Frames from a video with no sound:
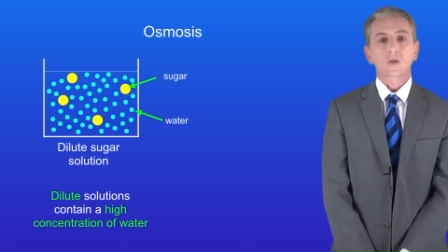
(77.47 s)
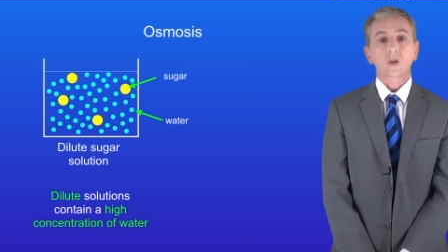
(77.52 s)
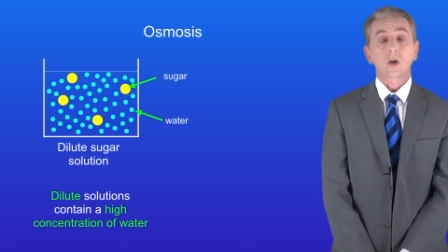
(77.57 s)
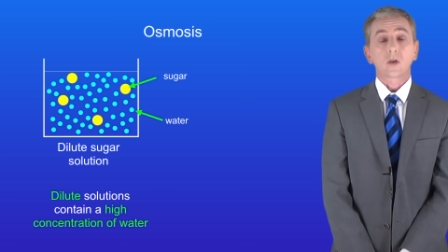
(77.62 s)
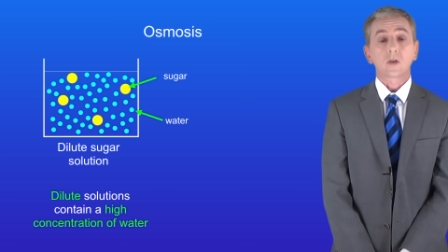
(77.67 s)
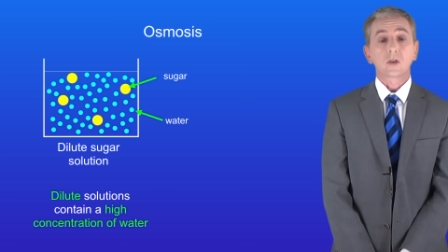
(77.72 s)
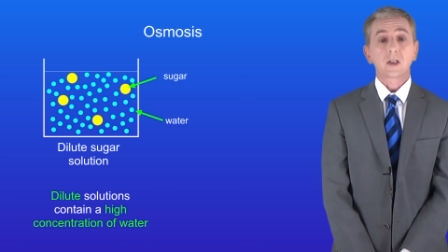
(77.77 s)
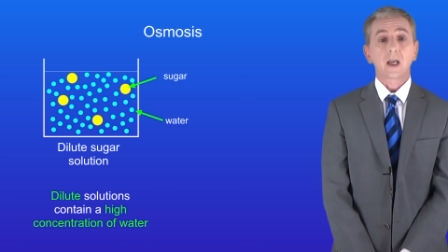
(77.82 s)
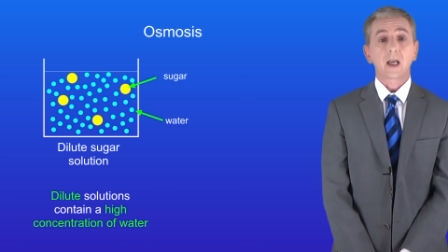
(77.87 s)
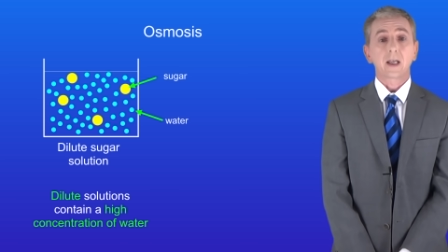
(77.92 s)

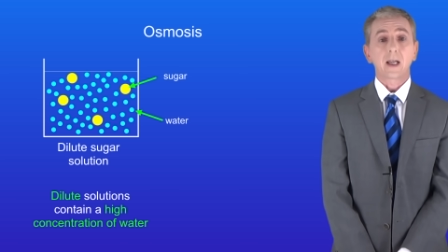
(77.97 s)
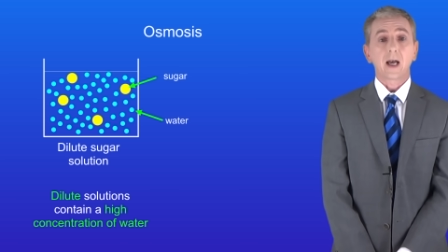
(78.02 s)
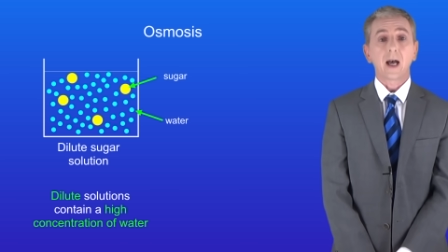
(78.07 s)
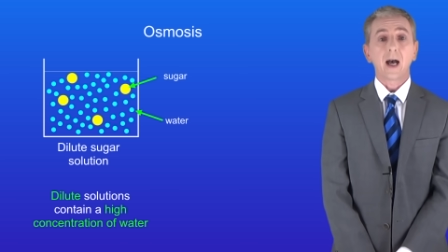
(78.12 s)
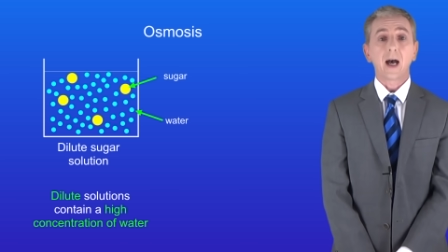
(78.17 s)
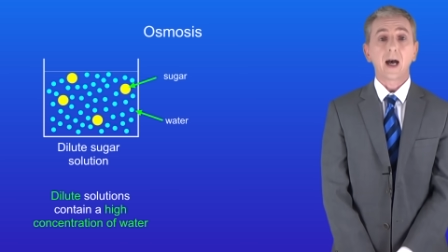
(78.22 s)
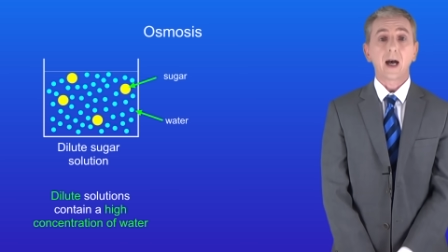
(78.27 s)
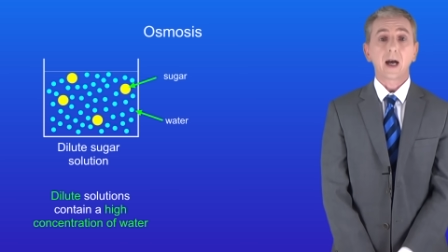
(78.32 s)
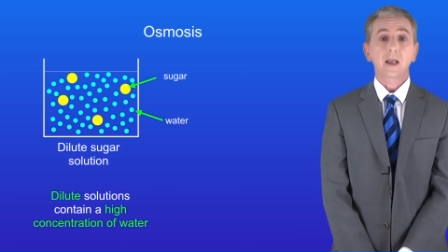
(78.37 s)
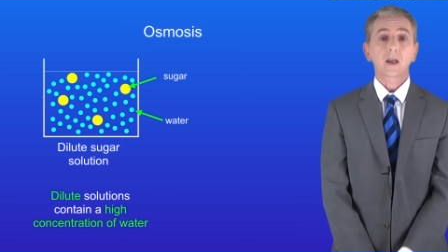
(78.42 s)
contain a
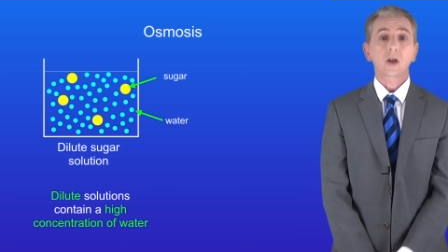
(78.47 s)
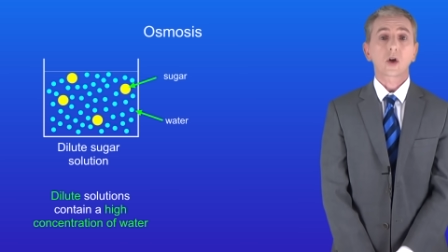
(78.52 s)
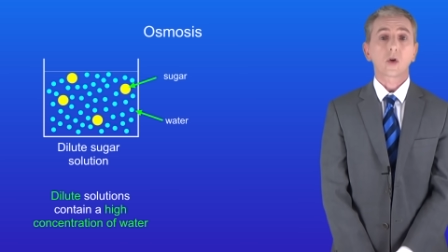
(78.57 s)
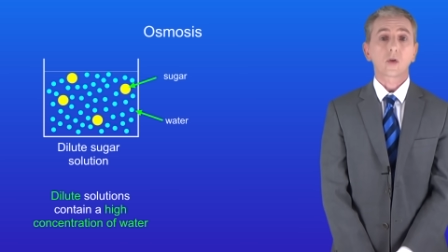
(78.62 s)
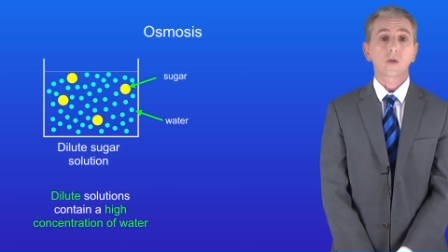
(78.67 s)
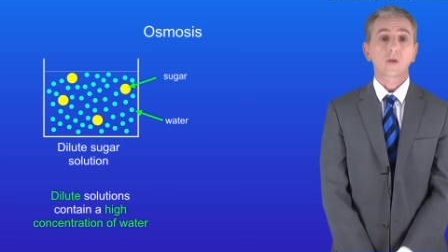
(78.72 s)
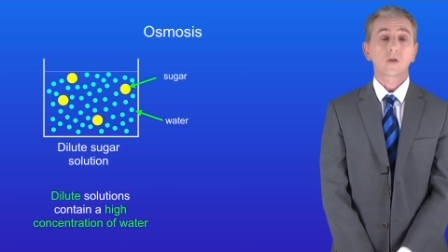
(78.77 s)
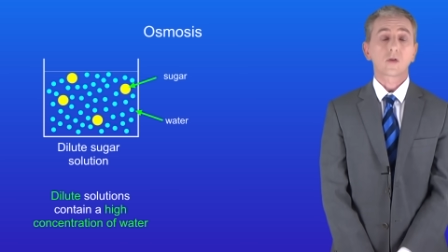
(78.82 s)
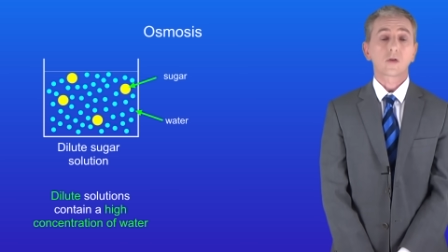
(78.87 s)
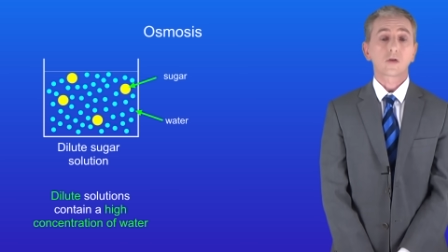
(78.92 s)
high
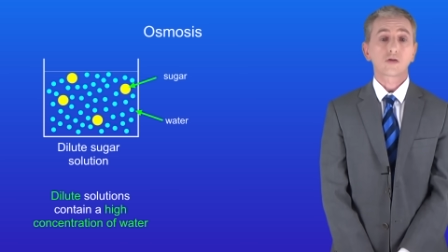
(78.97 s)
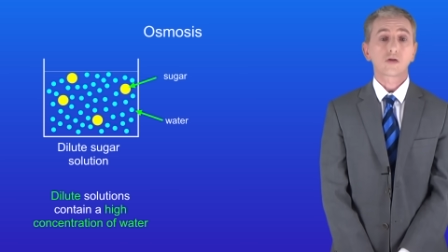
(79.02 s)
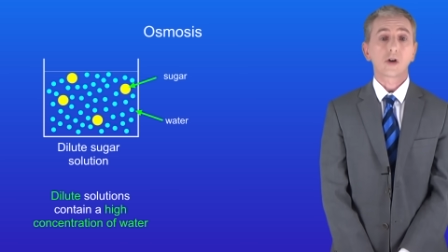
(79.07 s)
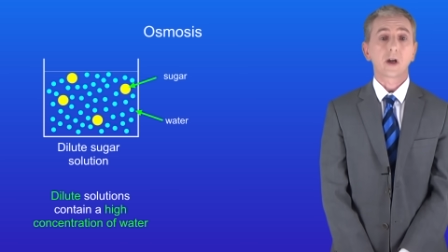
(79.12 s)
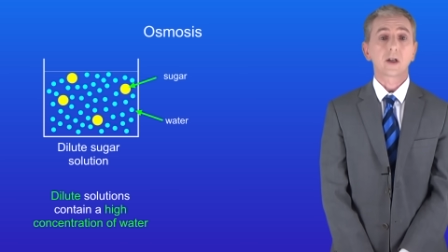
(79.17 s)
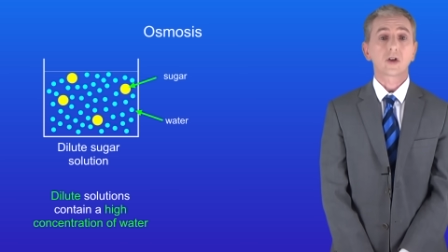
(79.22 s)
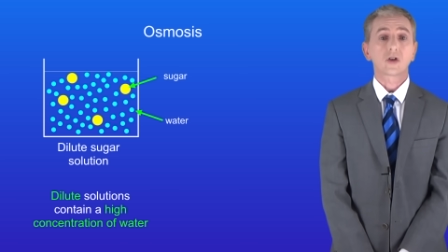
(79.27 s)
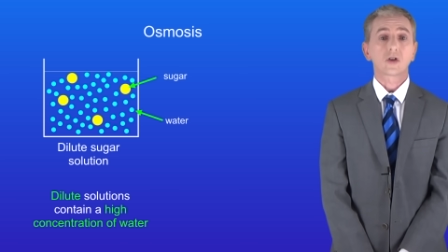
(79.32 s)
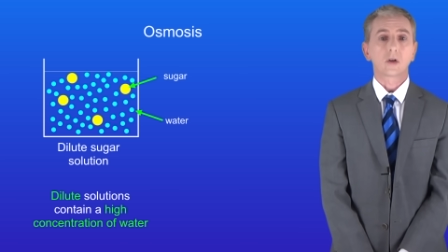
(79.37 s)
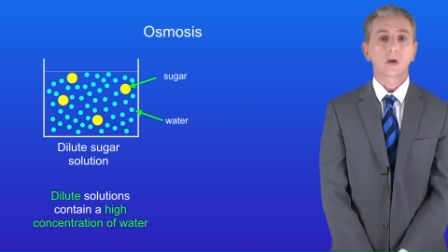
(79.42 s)

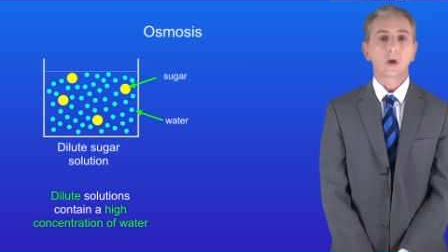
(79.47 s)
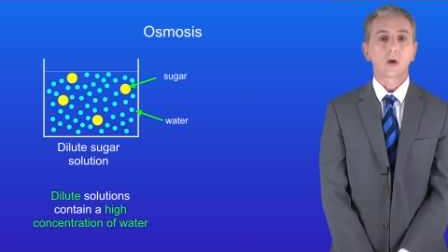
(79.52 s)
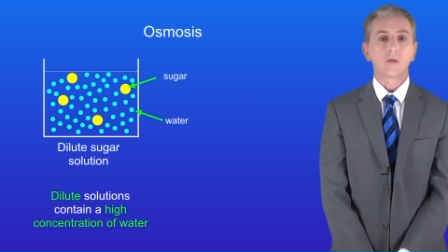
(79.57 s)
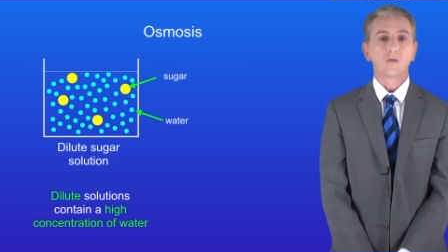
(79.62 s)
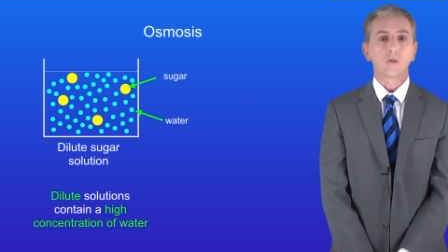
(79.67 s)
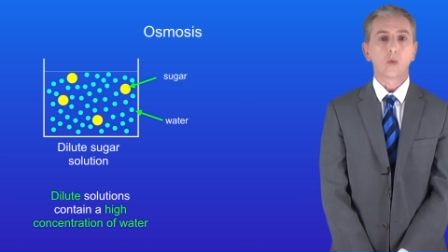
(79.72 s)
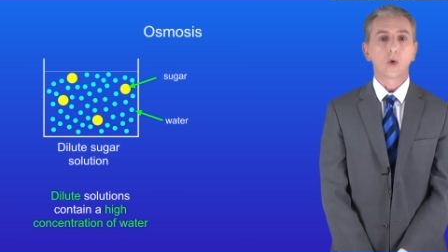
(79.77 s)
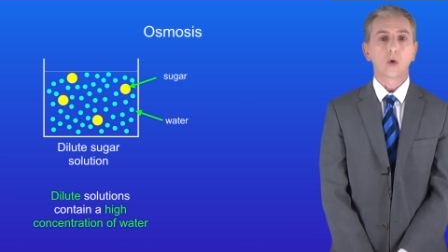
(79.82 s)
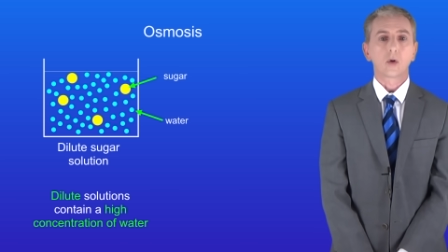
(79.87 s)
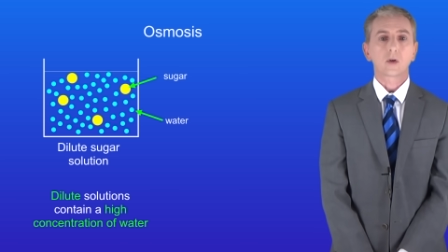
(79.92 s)
concentration
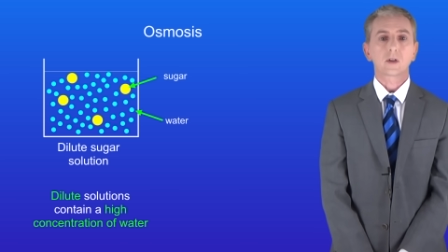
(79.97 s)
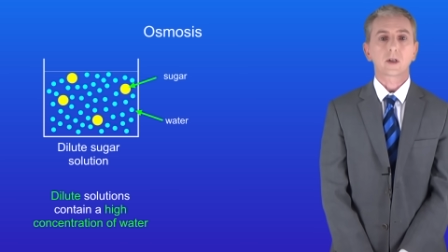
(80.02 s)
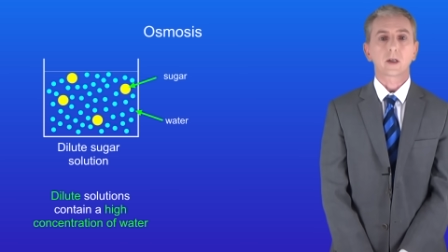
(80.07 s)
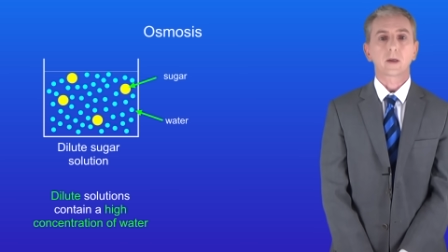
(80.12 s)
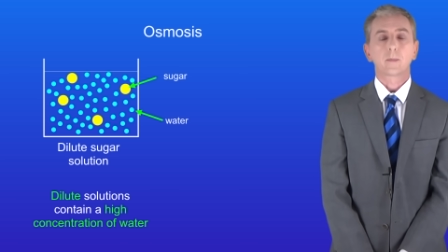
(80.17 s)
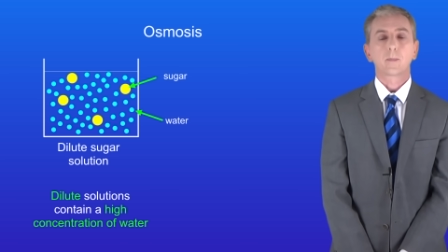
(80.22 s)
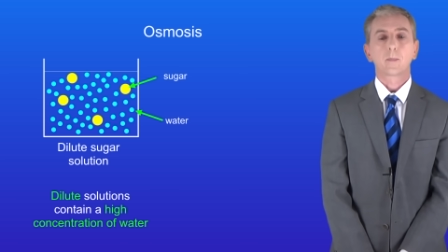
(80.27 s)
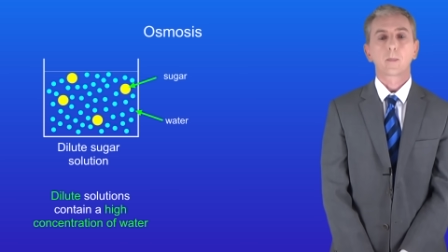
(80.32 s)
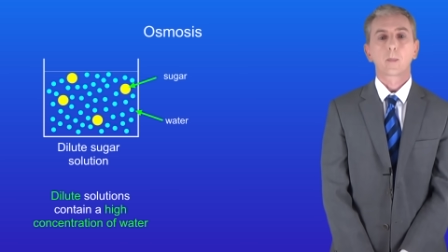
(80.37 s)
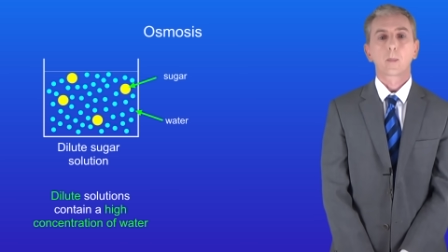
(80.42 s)
of water.